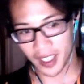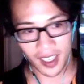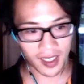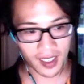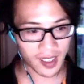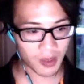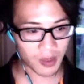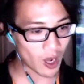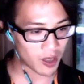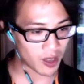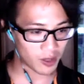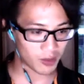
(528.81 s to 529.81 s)
And
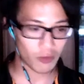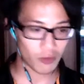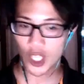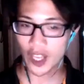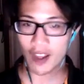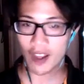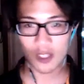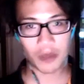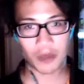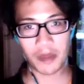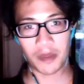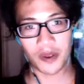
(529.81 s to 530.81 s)
while reaching out to
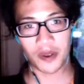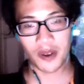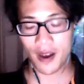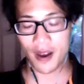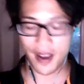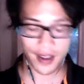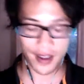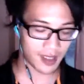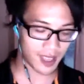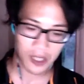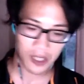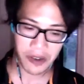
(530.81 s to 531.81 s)
people on
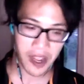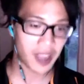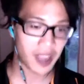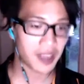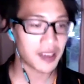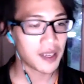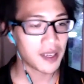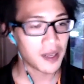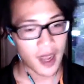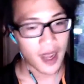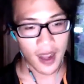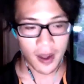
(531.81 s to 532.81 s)
the internet,
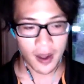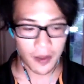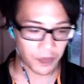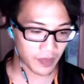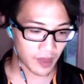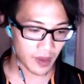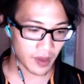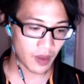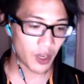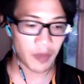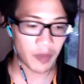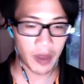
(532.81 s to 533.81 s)
one
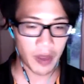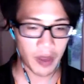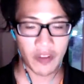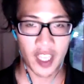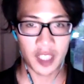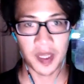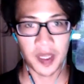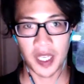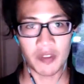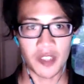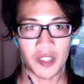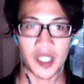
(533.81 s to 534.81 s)
of my fans by the name
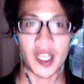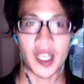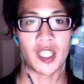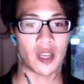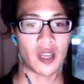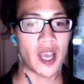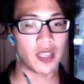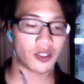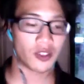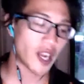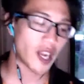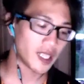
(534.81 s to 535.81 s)
of Cassandra and
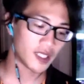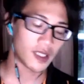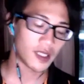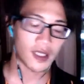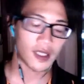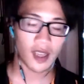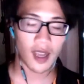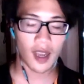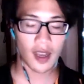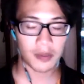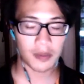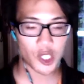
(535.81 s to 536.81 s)
Dragon,
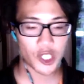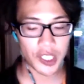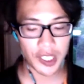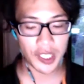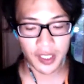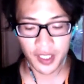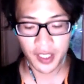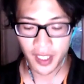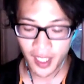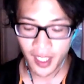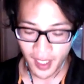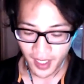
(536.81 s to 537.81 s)
she
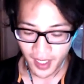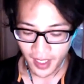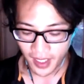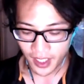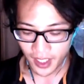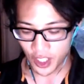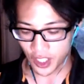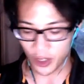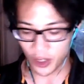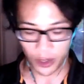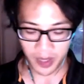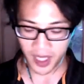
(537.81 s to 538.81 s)

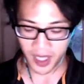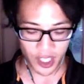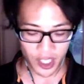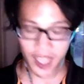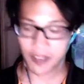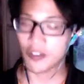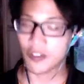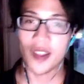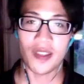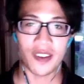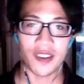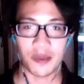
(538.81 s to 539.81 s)
told me that she had a
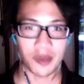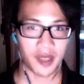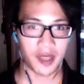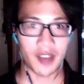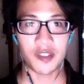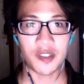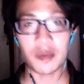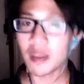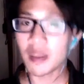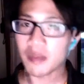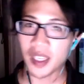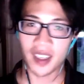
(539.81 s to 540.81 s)
friend there that would love to meet
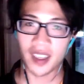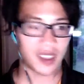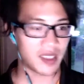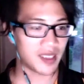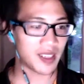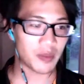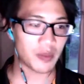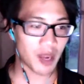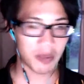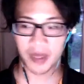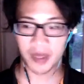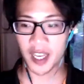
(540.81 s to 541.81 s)
me and he'd
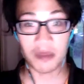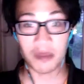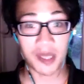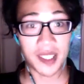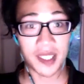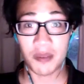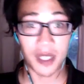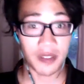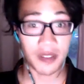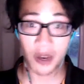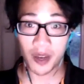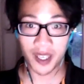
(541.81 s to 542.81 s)
probably help me set whatever
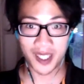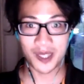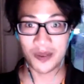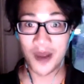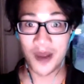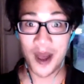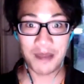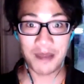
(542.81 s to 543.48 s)
I wanted to up.